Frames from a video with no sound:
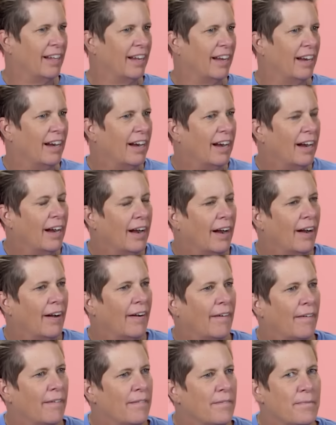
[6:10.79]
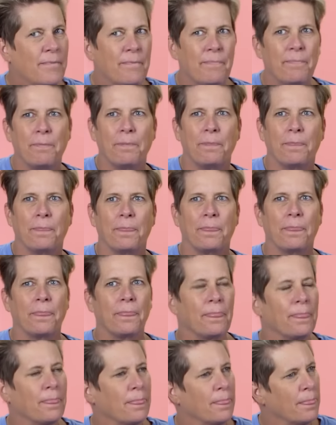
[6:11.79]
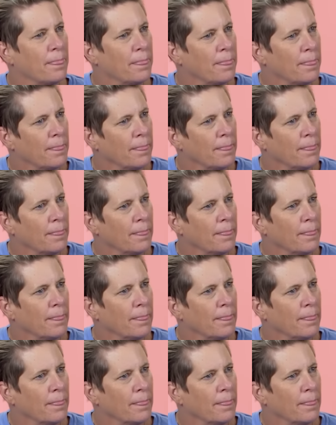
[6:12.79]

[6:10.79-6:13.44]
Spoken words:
This person isn't speaking.